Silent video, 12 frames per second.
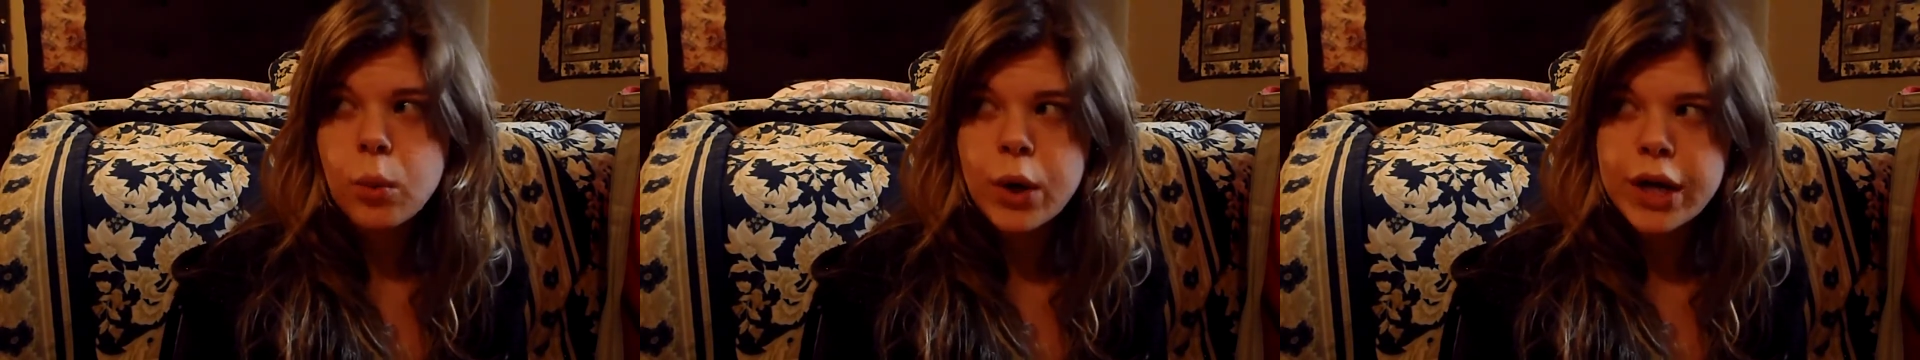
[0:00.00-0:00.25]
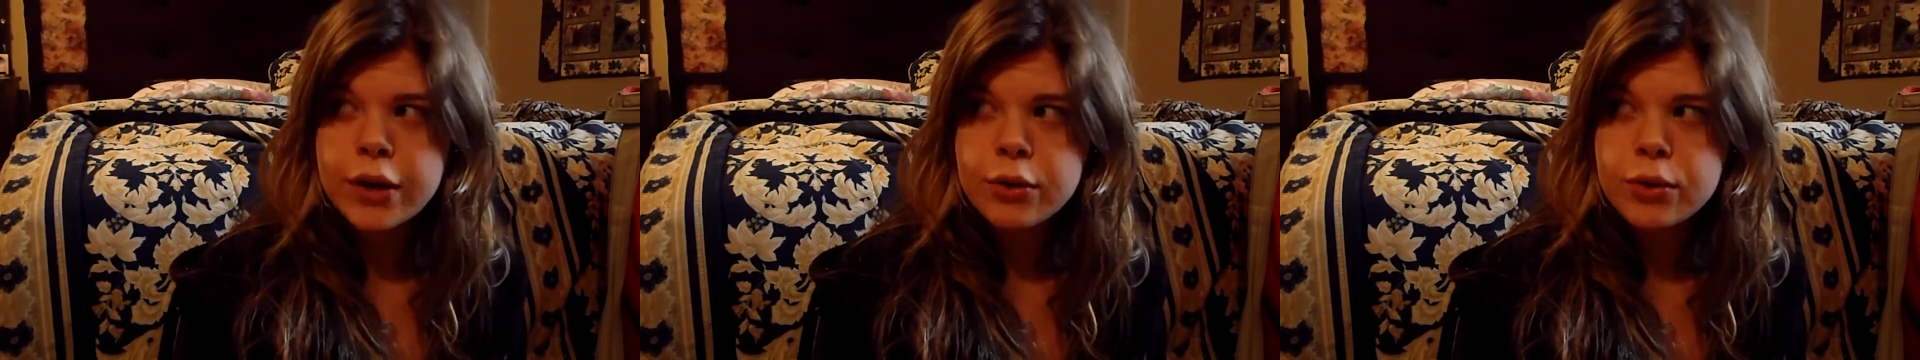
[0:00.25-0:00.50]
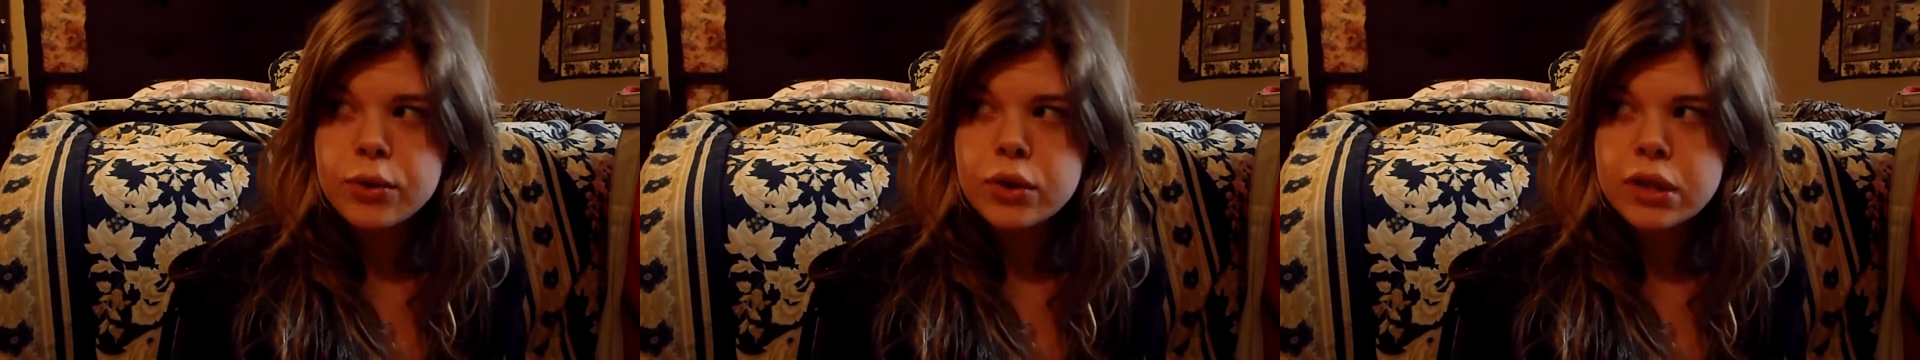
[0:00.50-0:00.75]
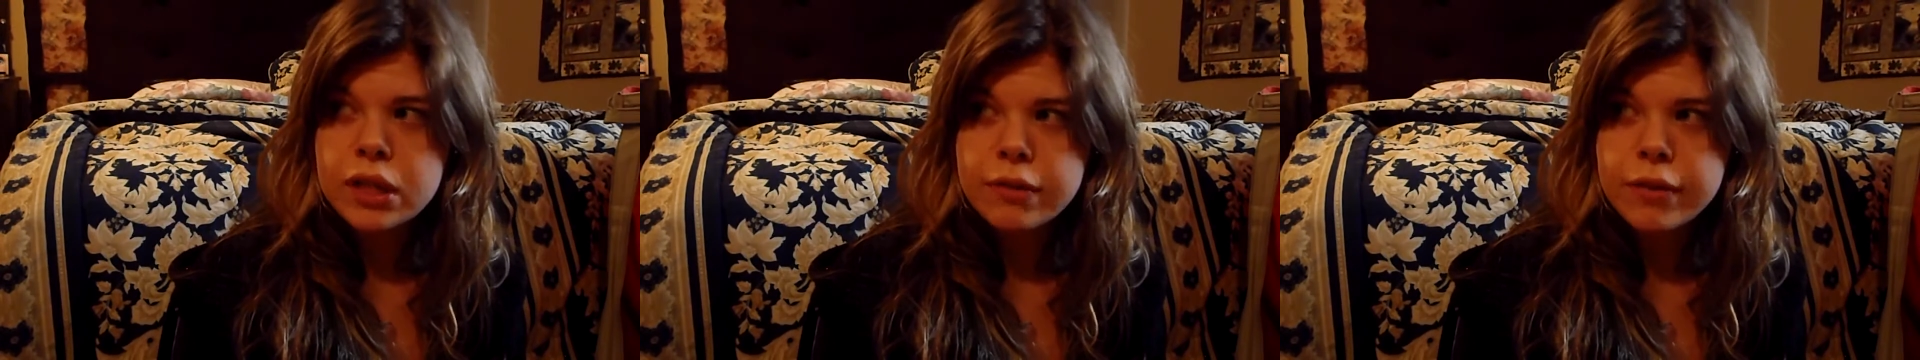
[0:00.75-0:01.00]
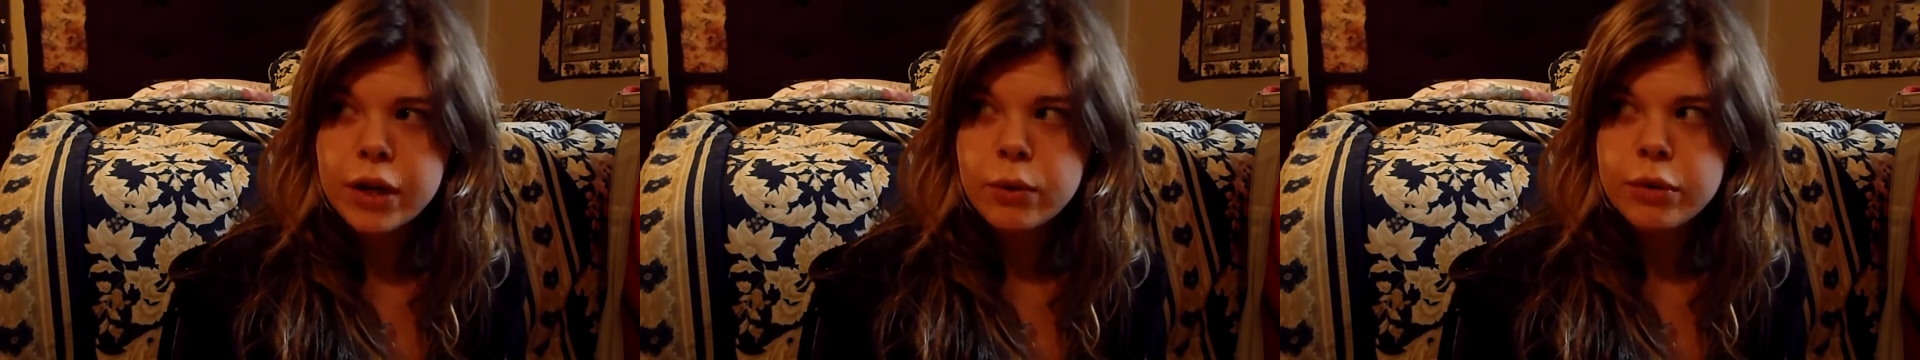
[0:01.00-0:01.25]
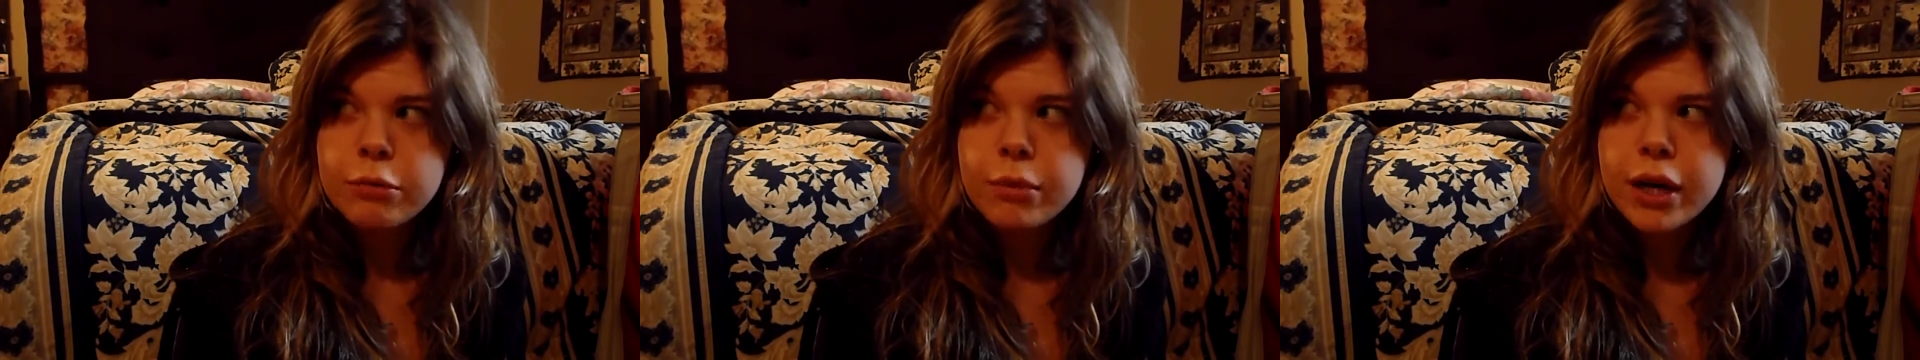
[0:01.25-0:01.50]
with
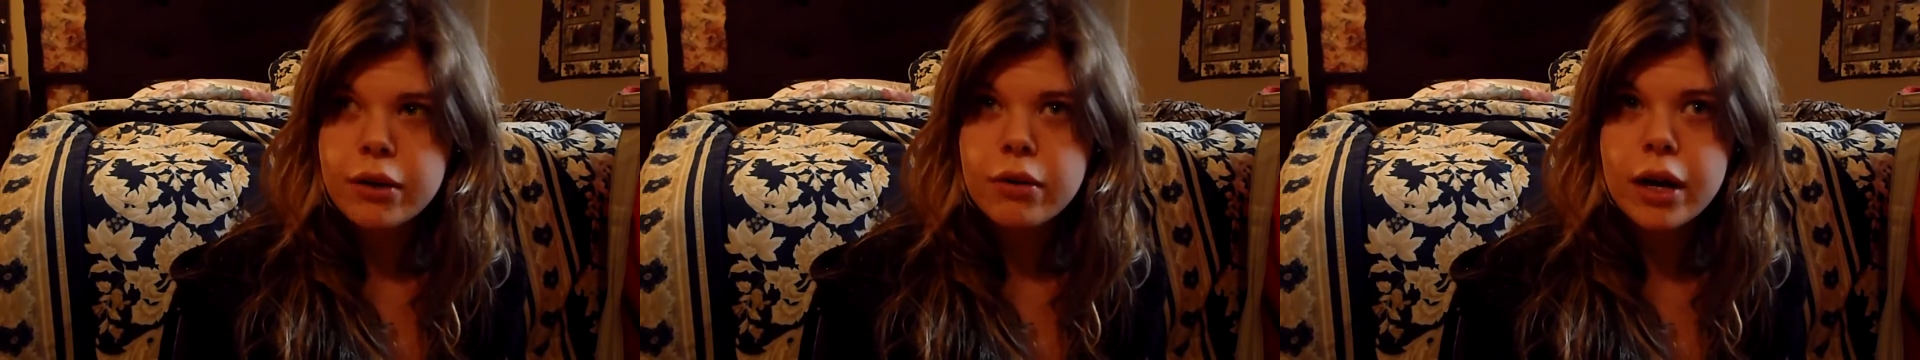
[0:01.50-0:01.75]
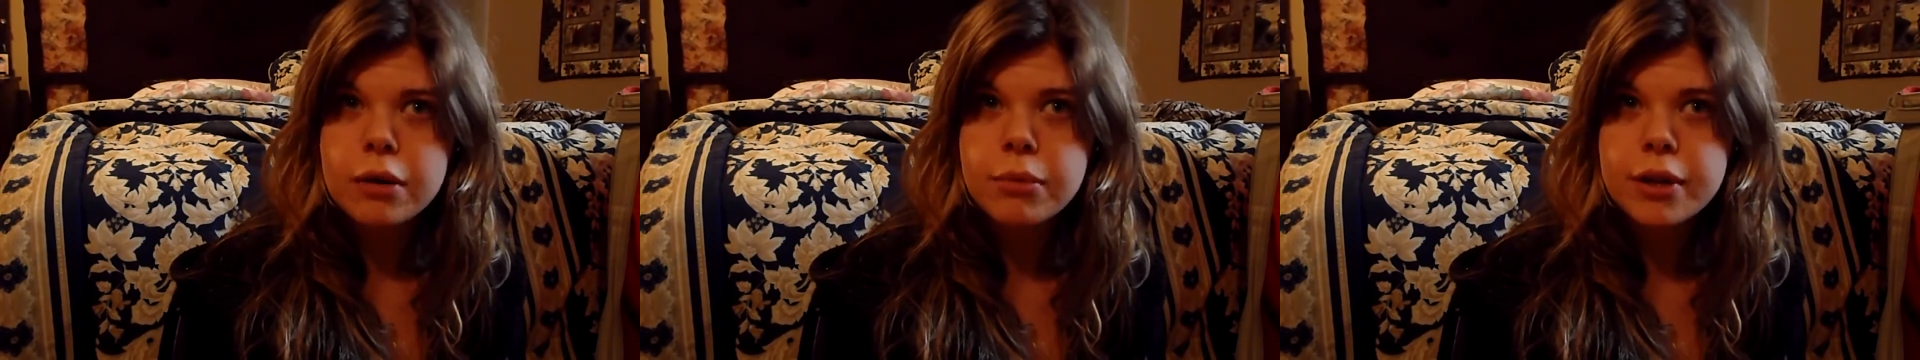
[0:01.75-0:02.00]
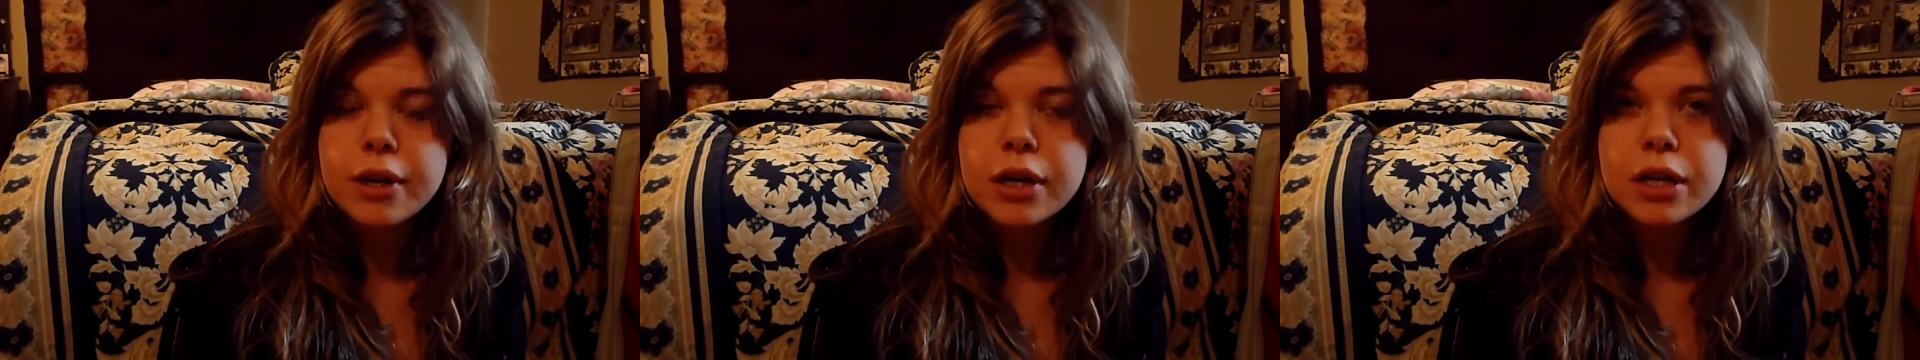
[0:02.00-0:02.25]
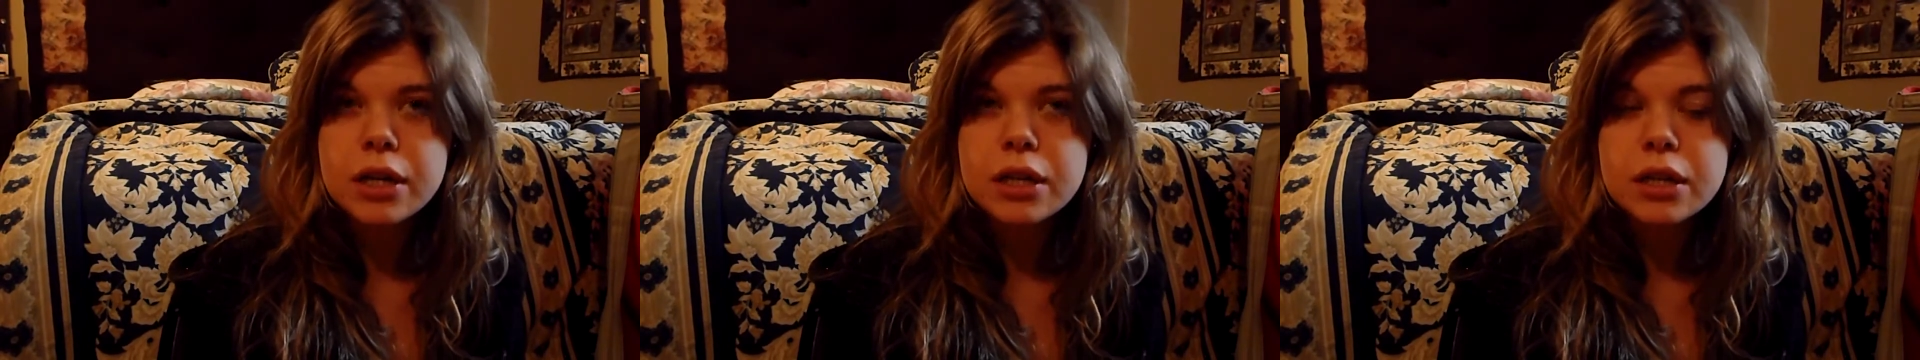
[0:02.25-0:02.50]
living with my grandmother.